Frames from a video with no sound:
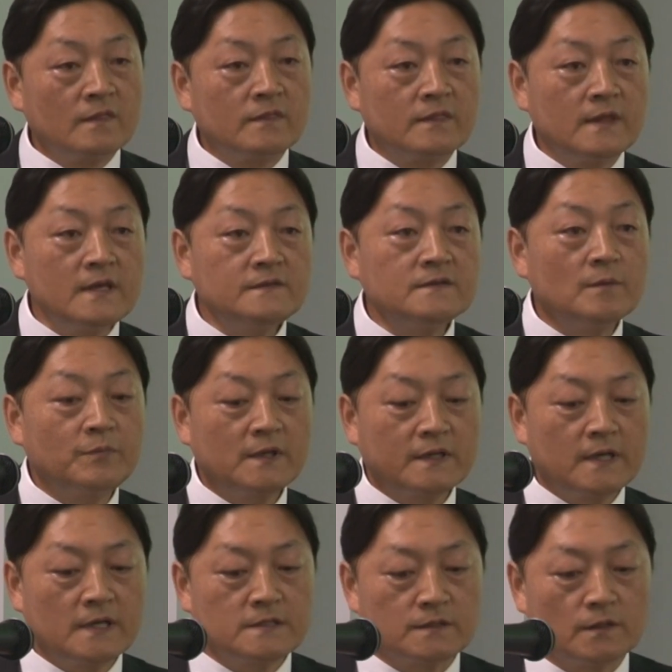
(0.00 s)
This
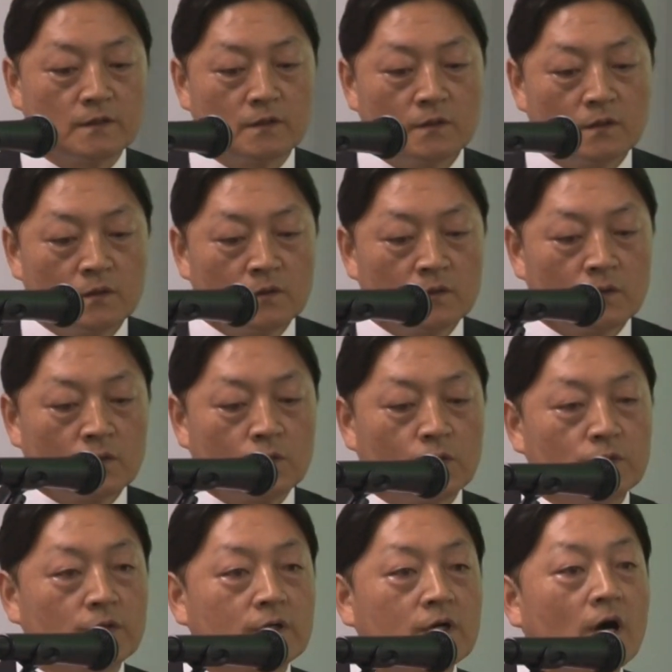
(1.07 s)
application
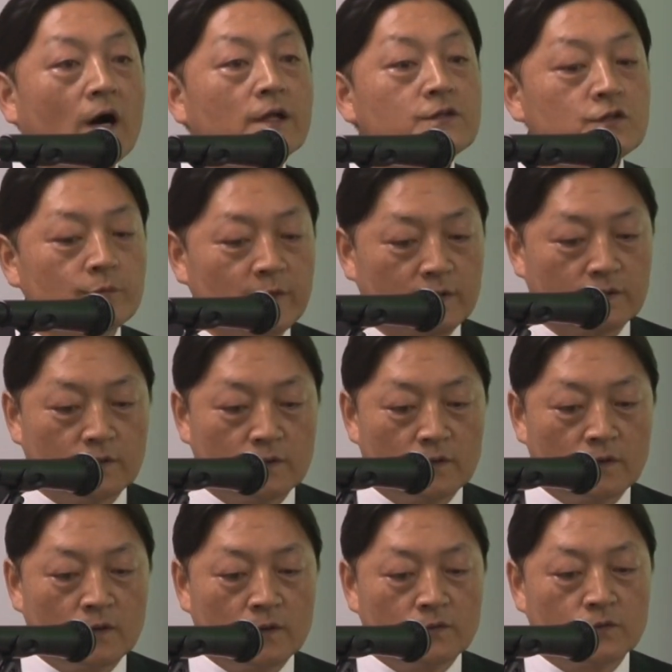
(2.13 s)
could contribute
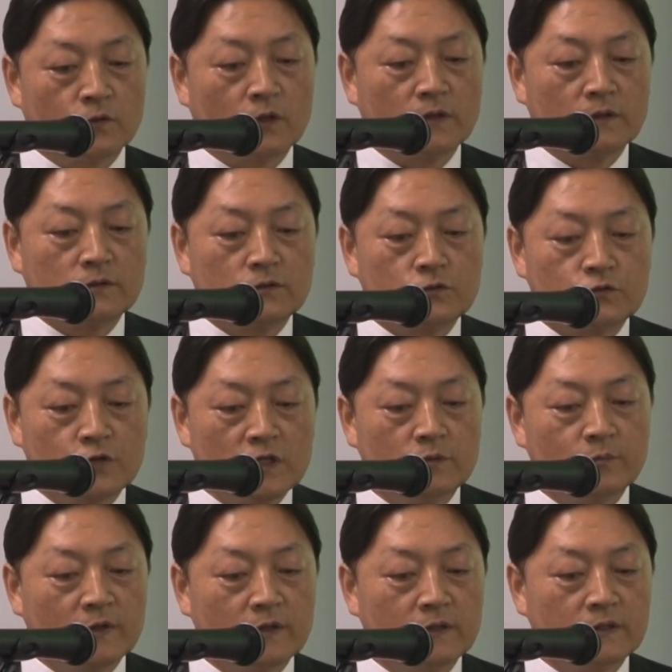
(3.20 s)
to the
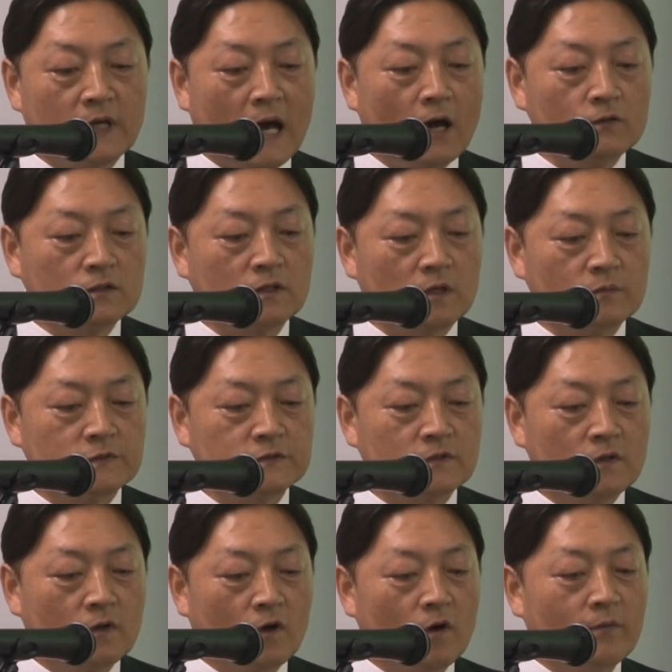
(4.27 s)
treatment outcomes
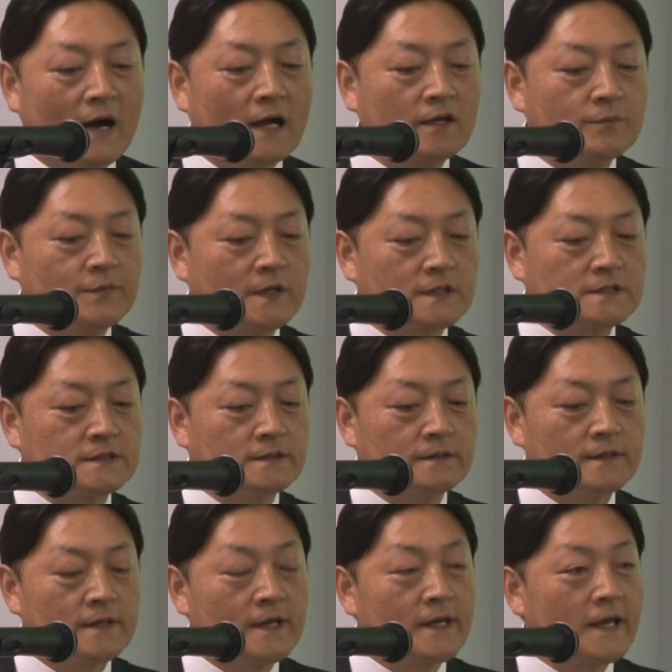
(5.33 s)
of acupuncture
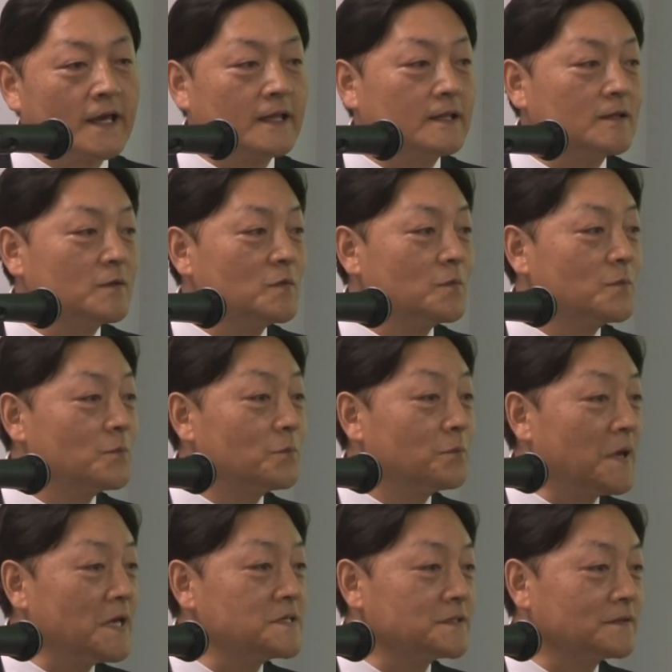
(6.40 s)
in
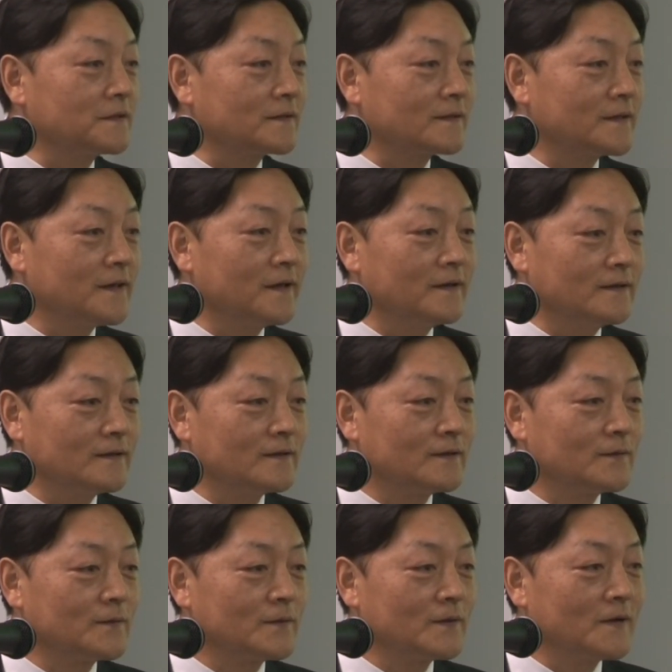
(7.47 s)
patient care.
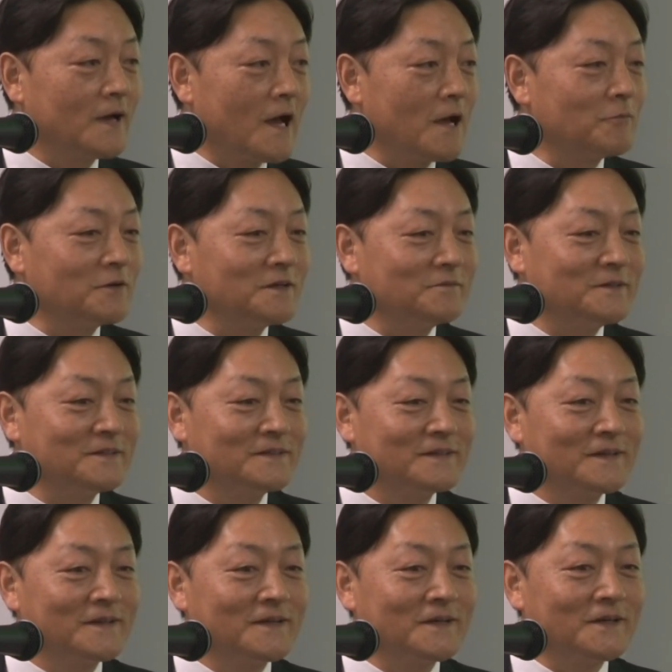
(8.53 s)
I believe it
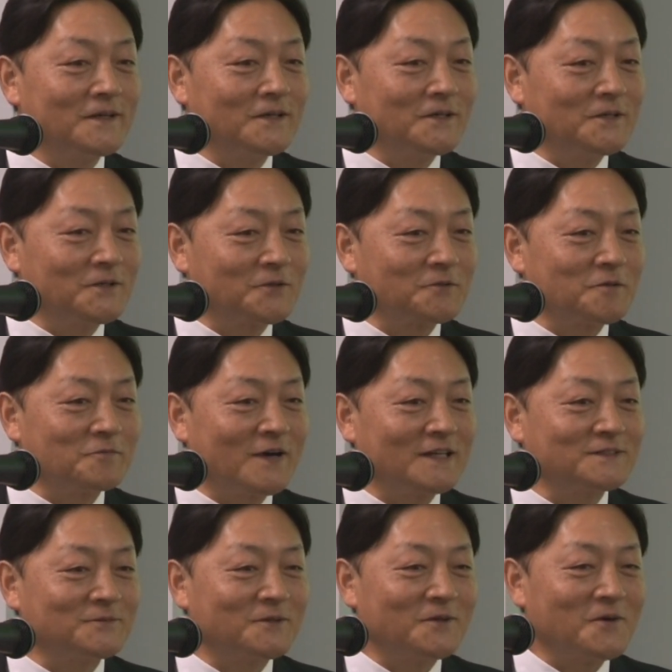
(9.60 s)
could be
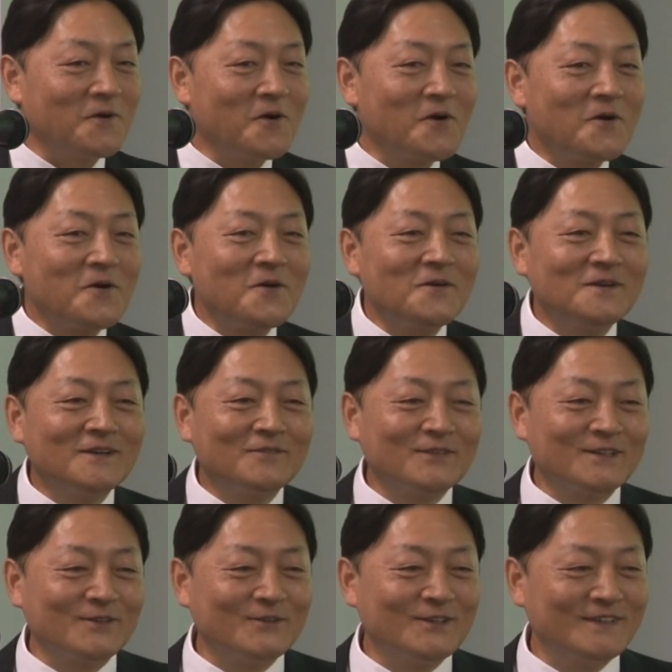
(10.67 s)
possible all over
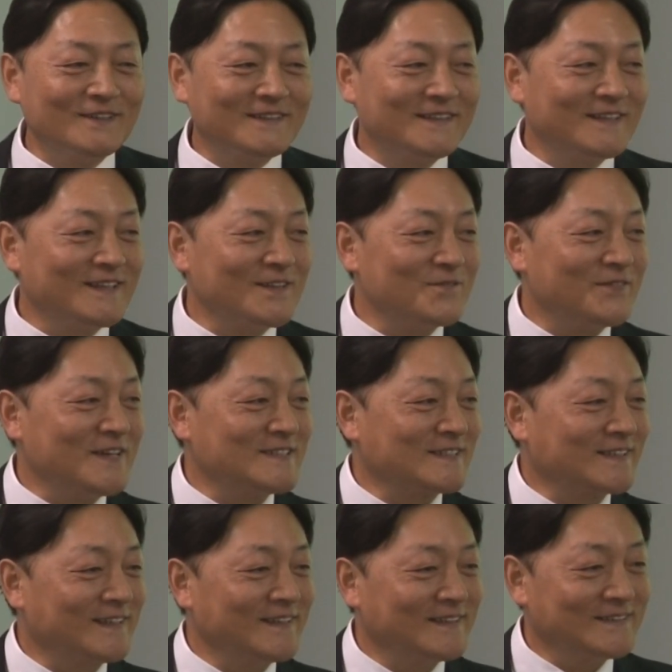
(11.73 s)
the world in
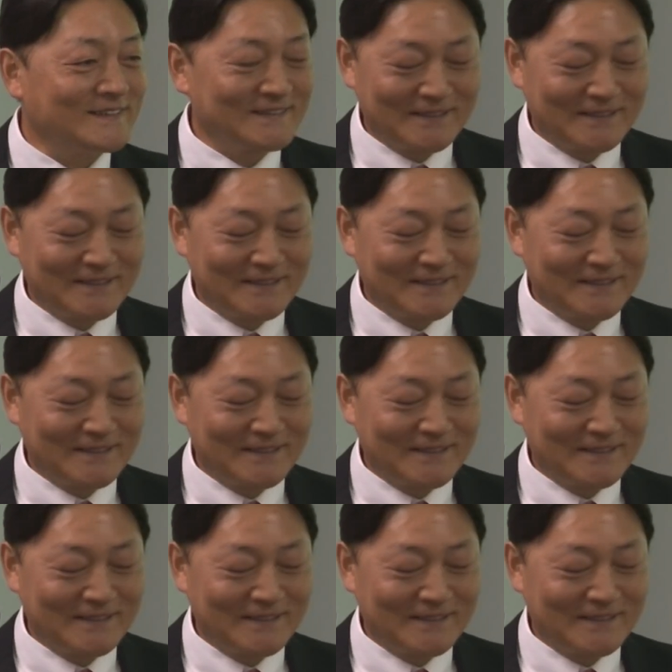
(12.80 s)
patient care.